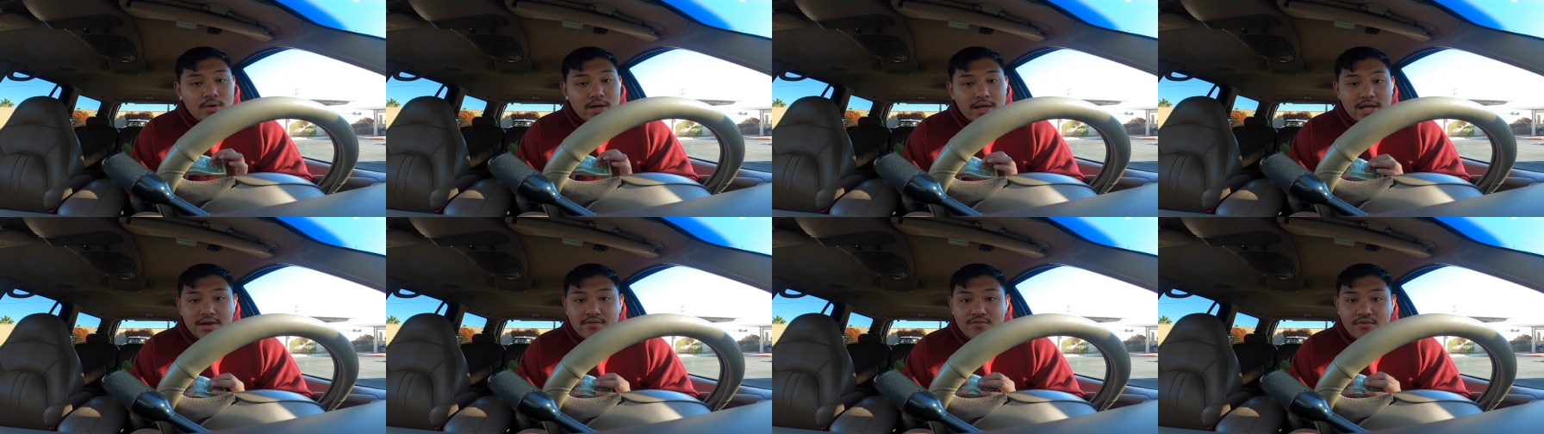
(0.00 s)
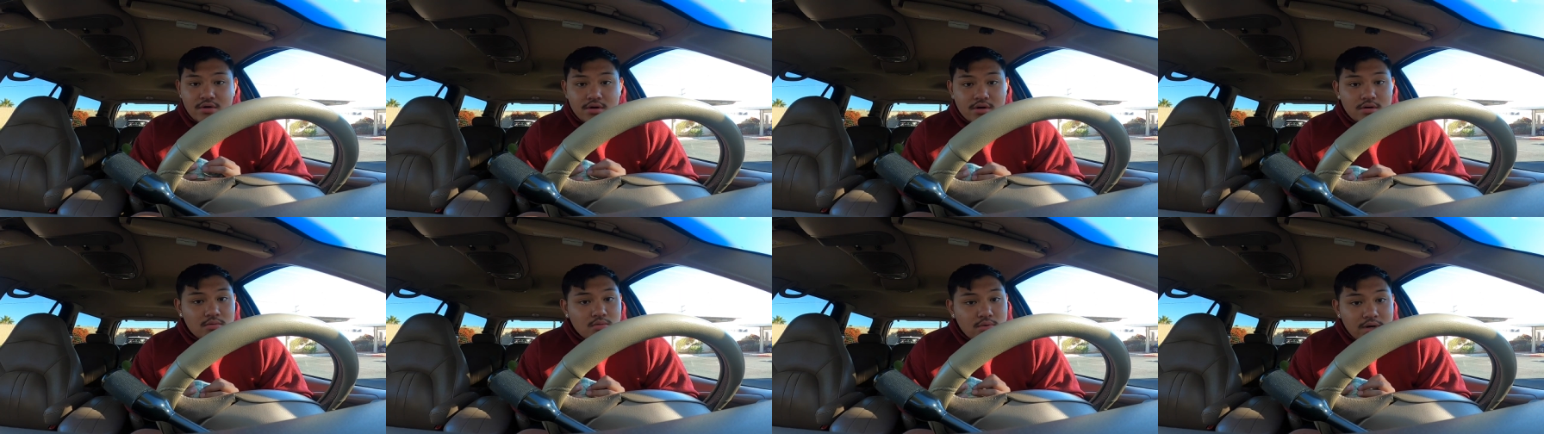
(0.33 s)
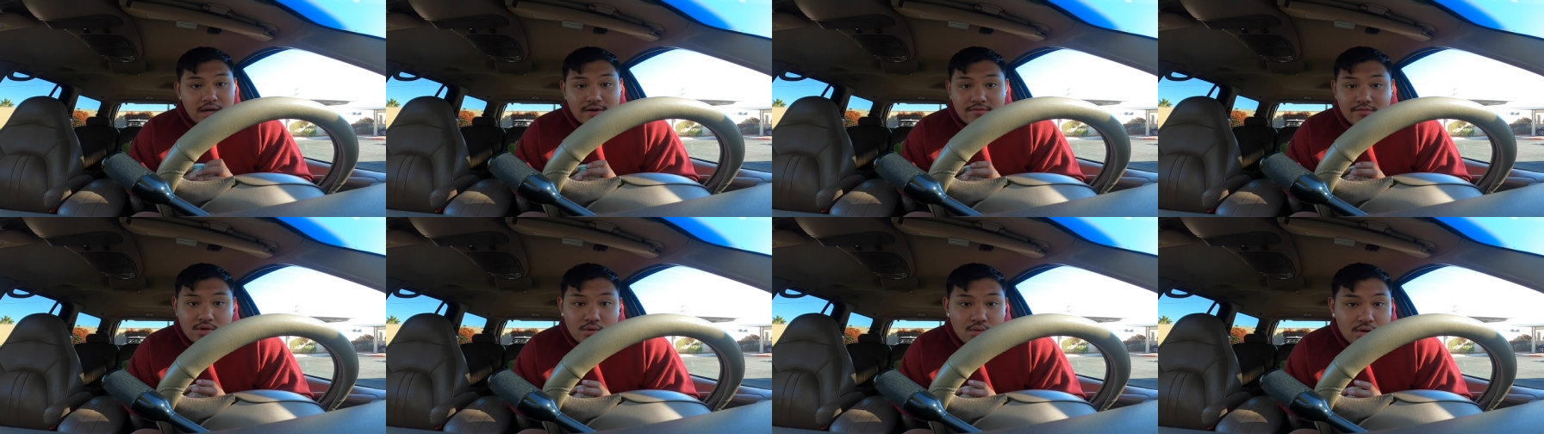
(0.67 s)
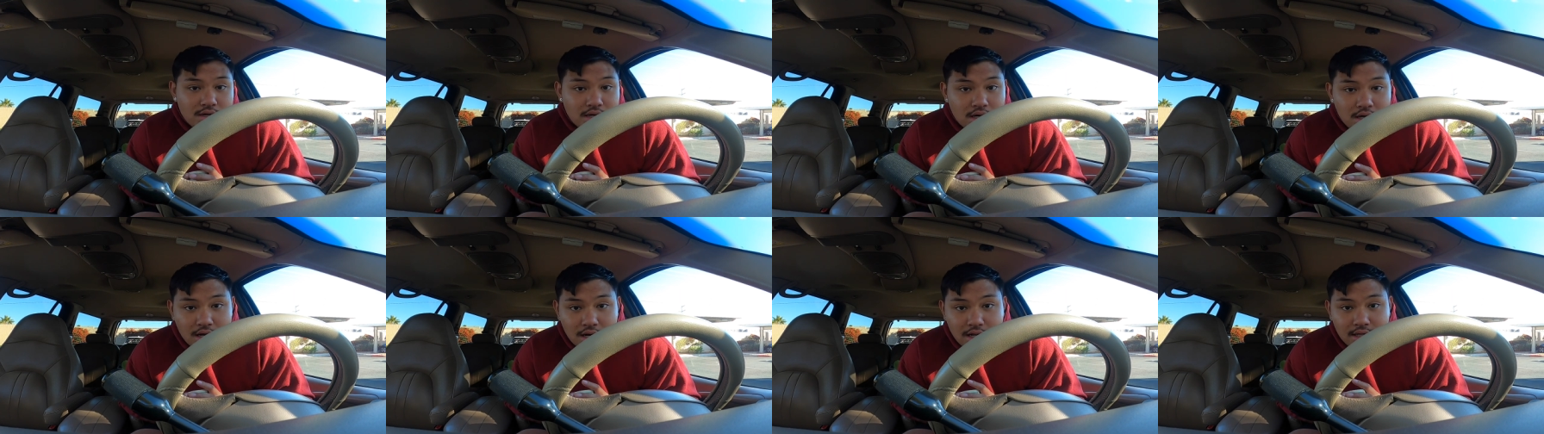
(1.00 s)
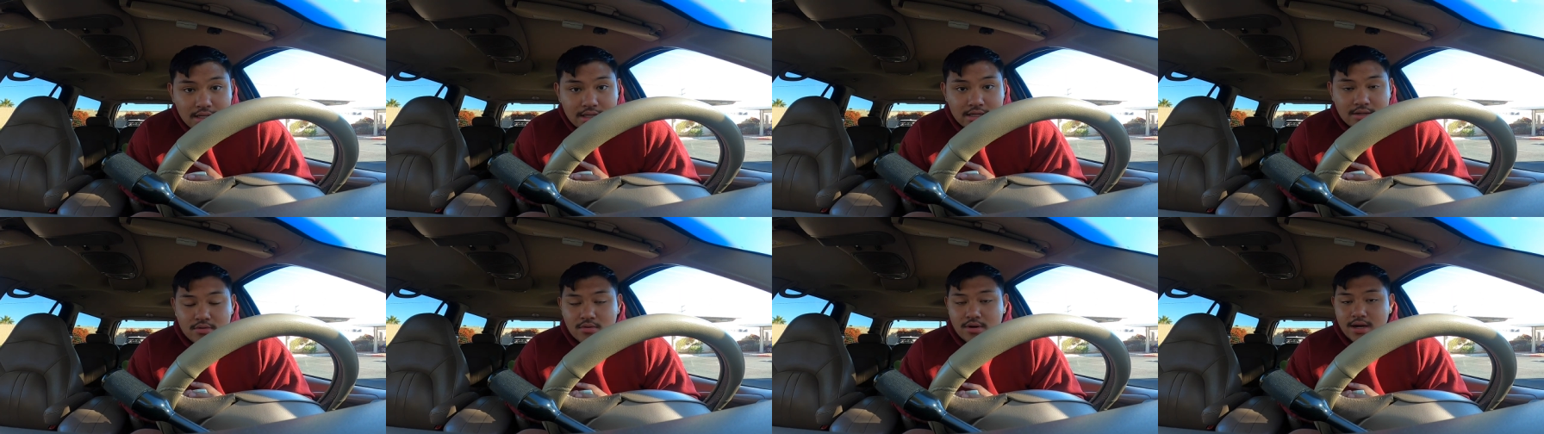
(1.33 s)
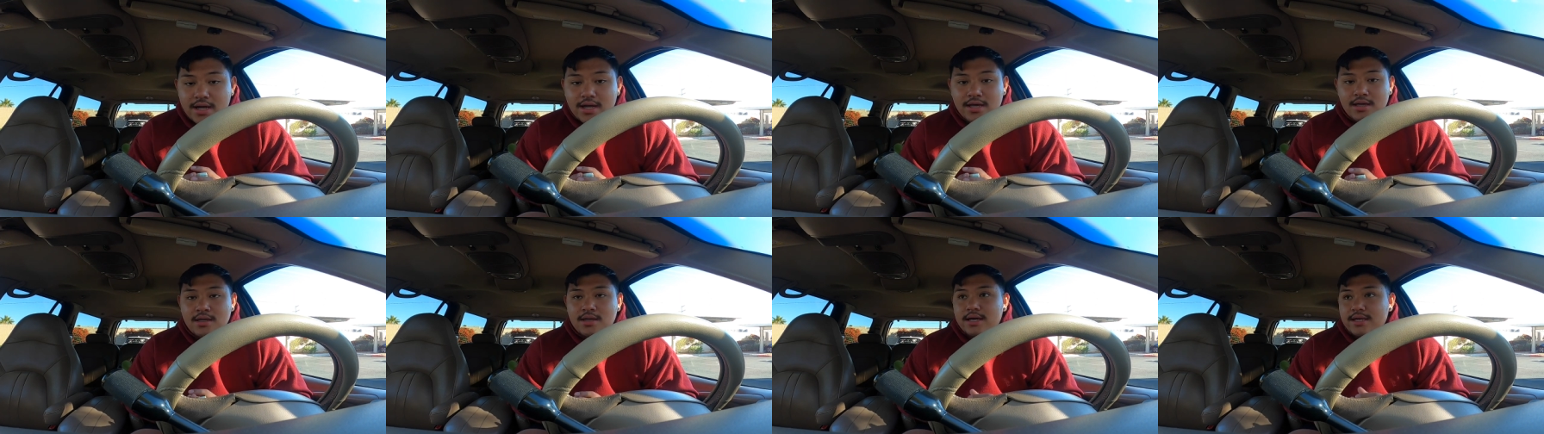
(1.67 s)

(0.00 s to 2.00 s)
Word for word: whatever, whatever you want to call it, right?